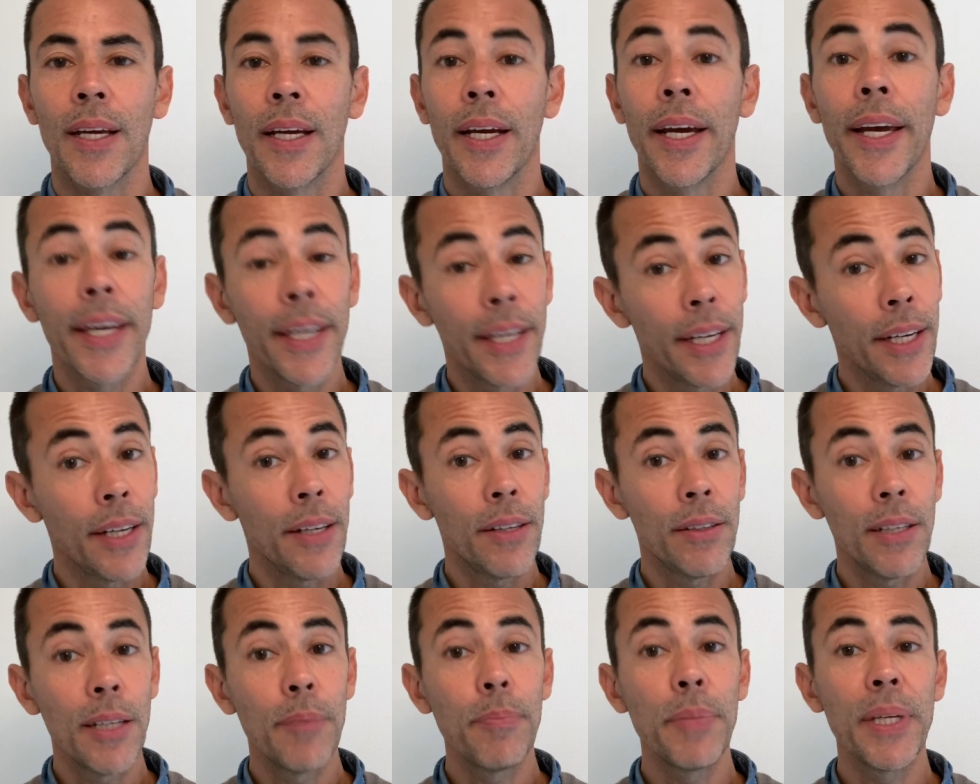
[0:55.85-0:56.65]
Here
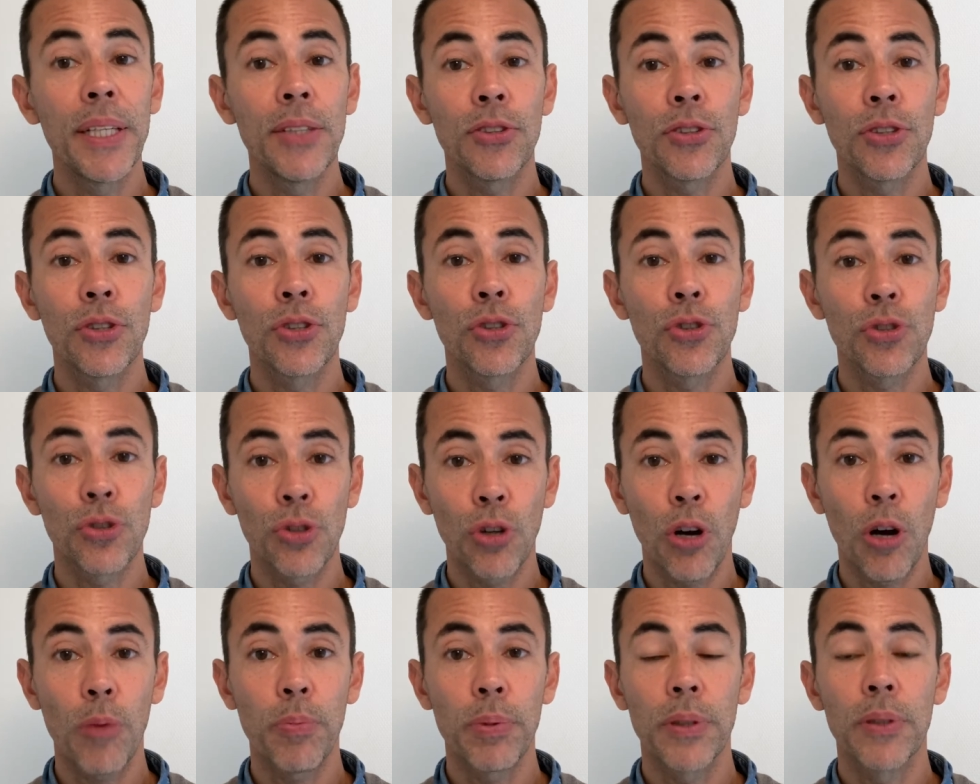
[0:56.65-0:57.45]
it means to
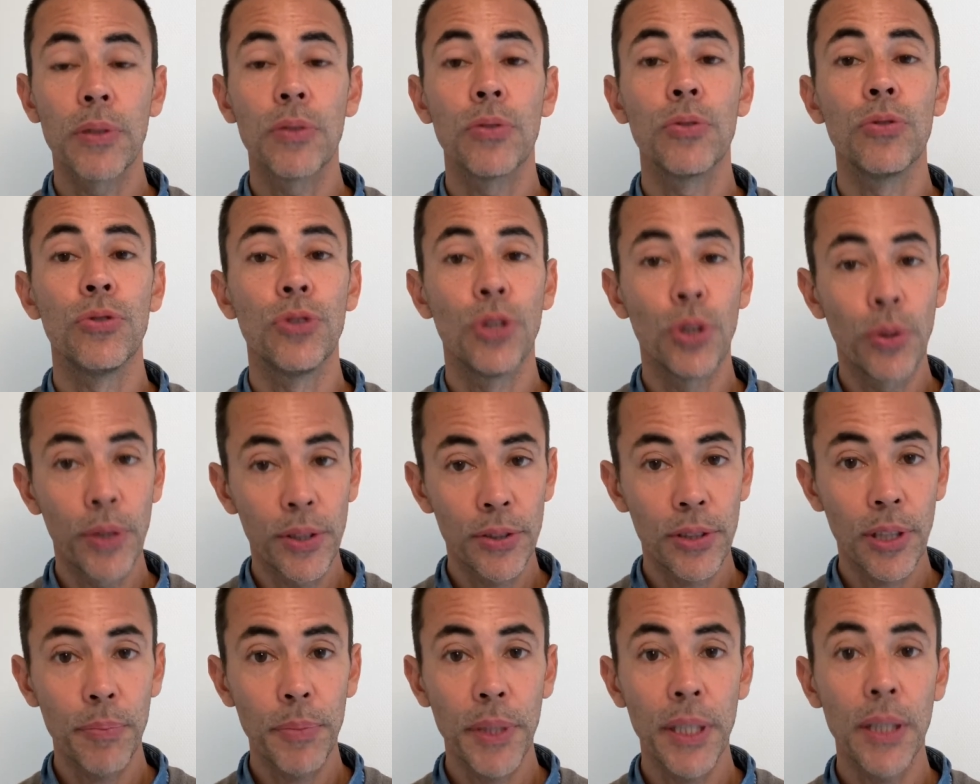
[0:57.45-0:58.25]
stop doing
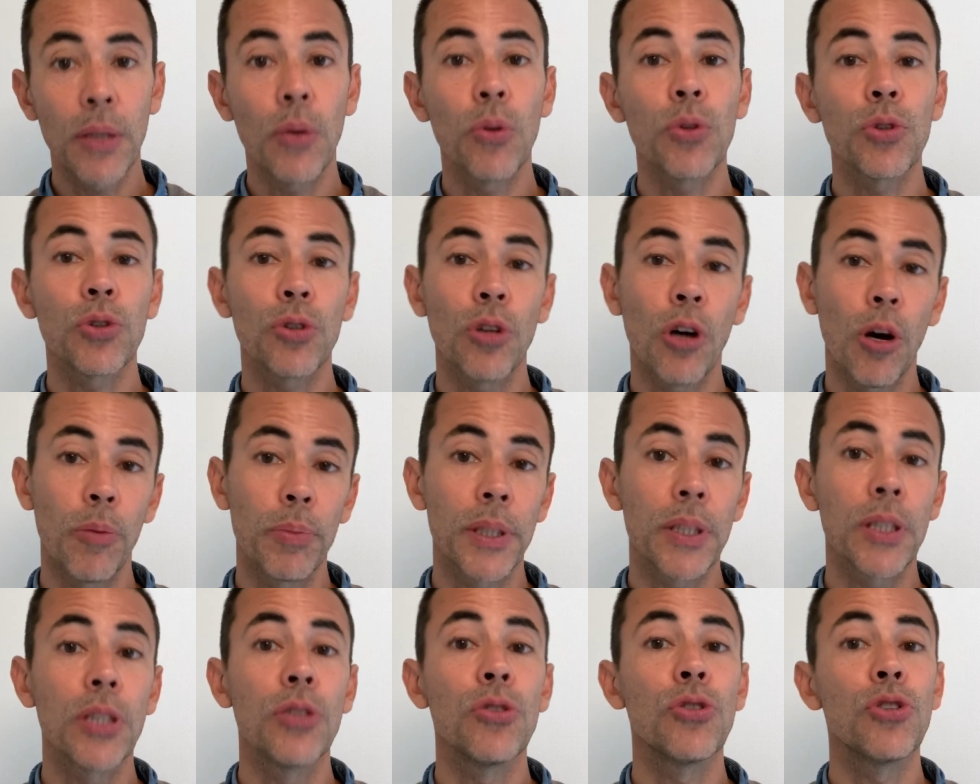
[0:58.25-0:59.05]
something or stop
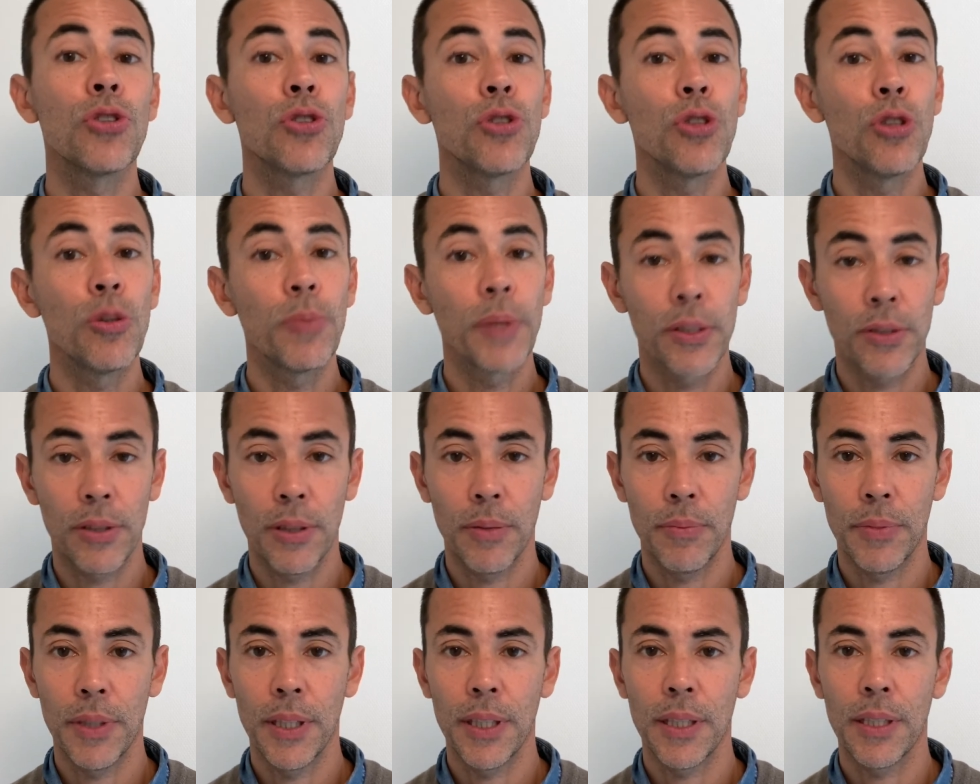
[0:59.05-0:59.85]
consuming
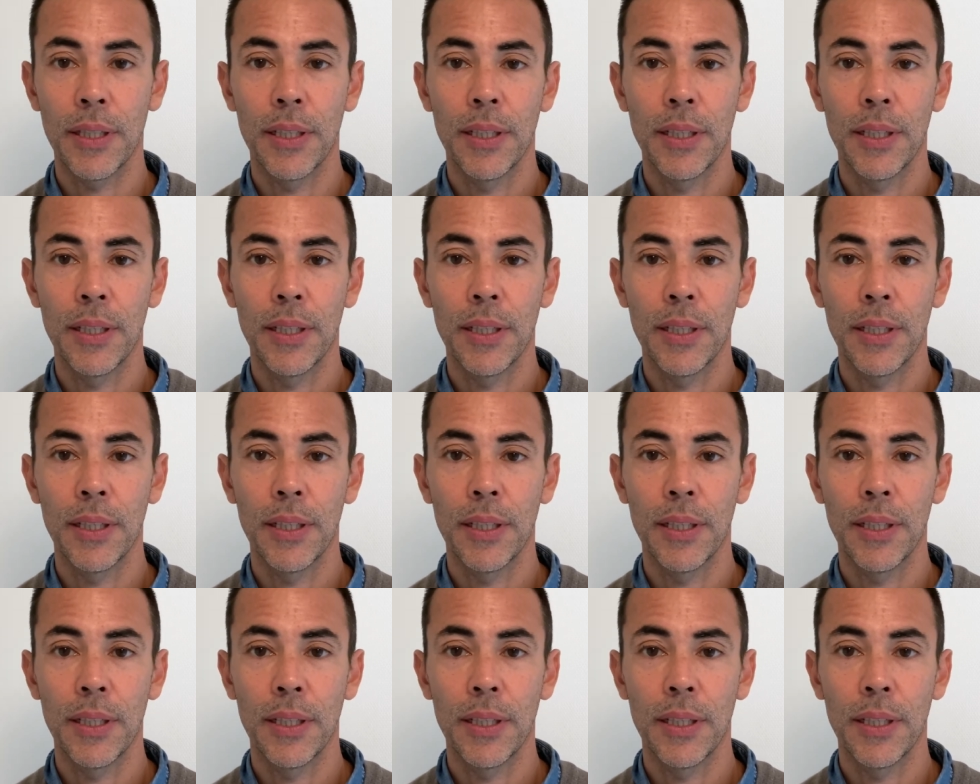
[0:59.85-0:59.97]
something.